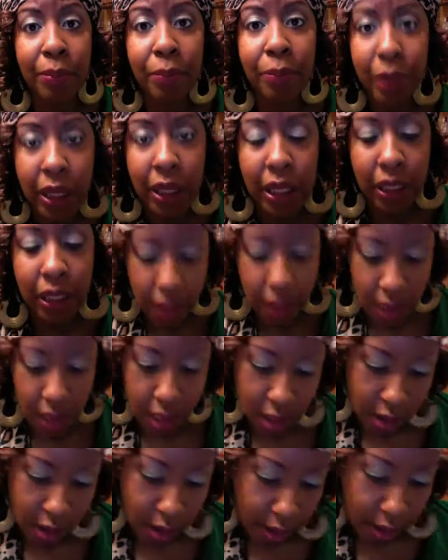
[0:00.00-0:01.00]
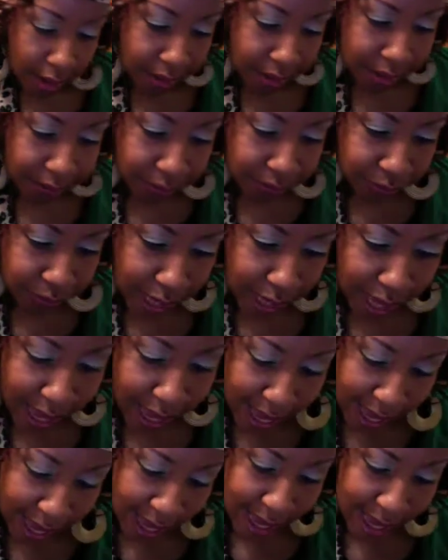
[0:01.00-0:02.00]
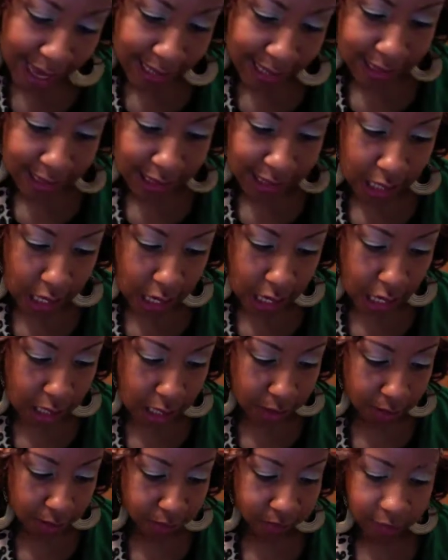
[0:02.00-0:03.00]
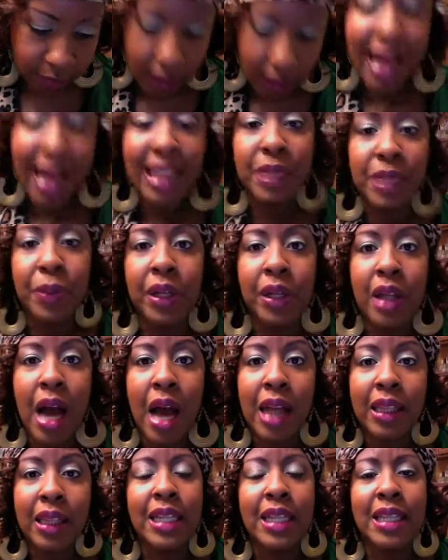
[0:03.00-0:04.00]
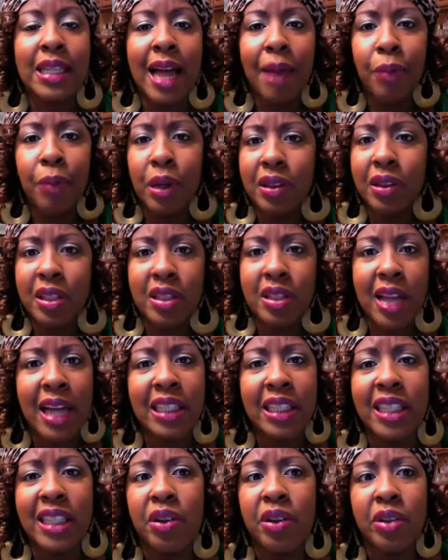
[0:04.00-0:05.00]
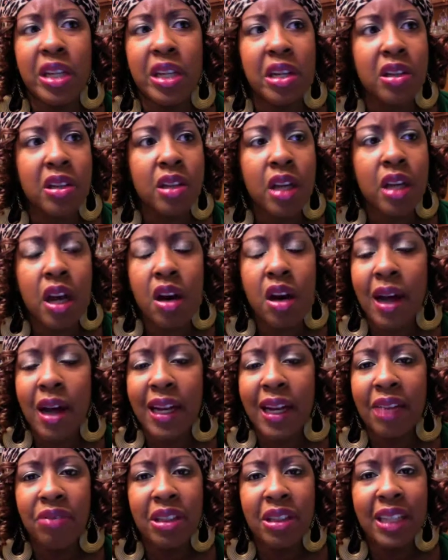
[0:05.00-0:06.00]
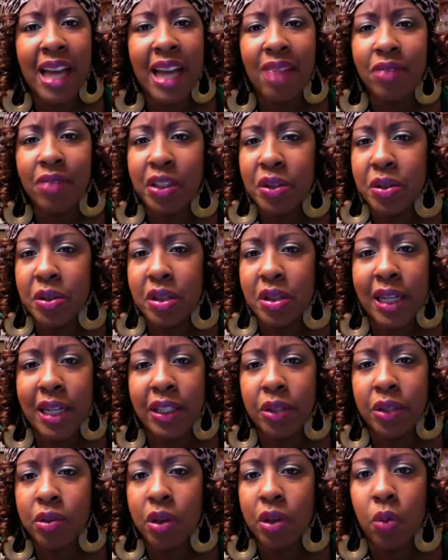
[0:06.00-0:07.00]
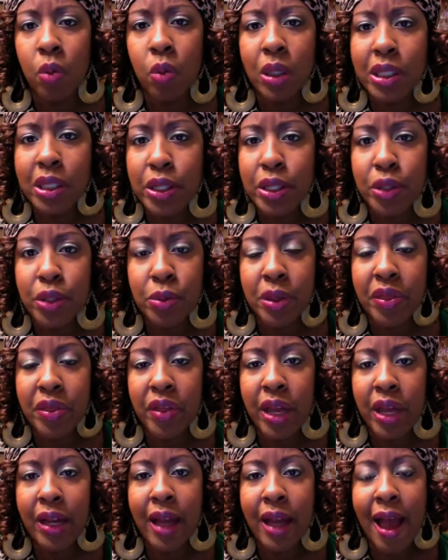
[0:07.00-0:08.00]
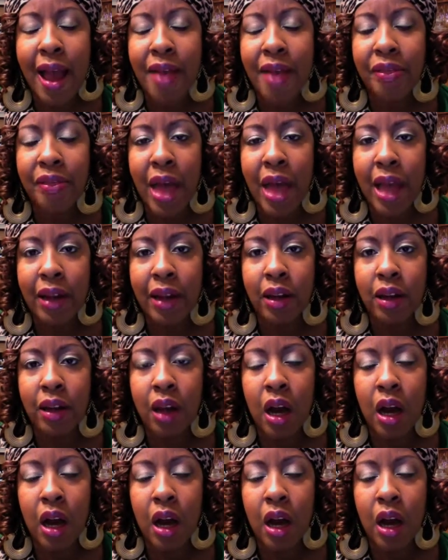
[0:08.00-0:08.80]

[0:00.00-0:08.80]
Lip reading: put. And last but not least, I bought this eyeshadow years ago, and I really haven't used it. I don't know what to do with it. And then